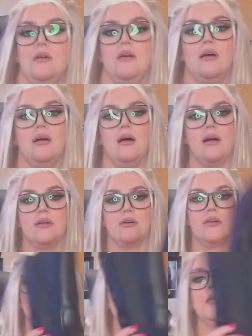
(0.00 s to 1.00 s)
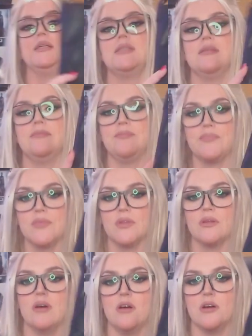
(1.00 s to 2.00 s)
I got these
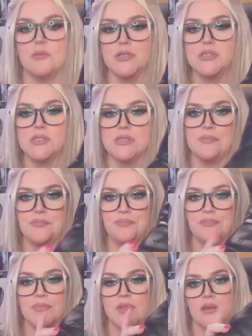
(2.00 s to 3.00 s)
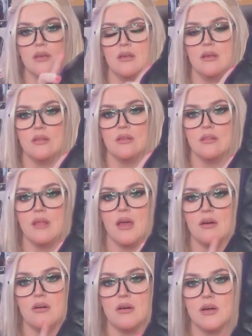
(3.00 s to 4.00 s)
Ugg boots. They
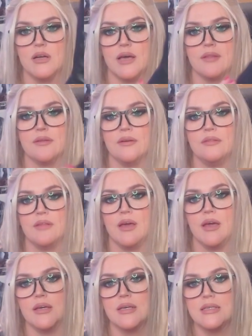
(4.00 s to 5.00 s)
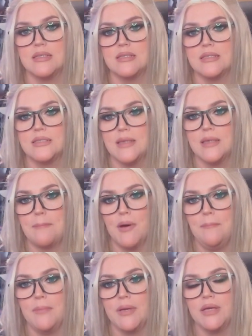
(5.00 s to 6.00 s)
are leather. They zip up
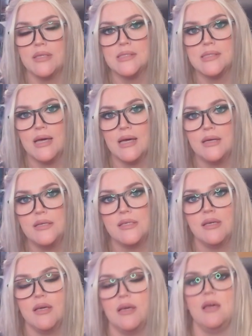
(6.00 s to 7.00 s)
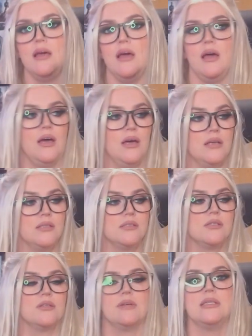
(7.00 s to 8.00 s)
inside. And the
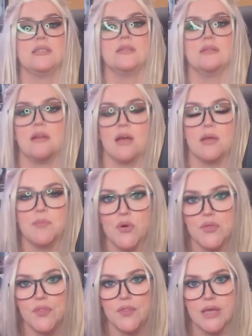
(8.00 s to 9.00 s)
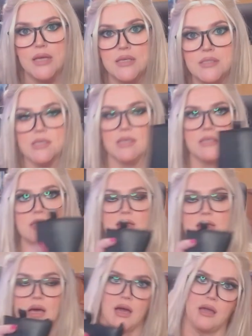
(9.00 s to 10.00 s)
reason that I bought these is
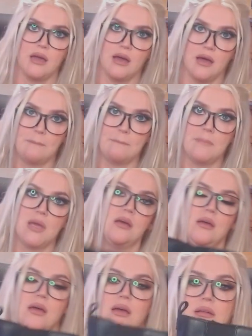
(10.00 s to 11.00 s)
I am, and I'll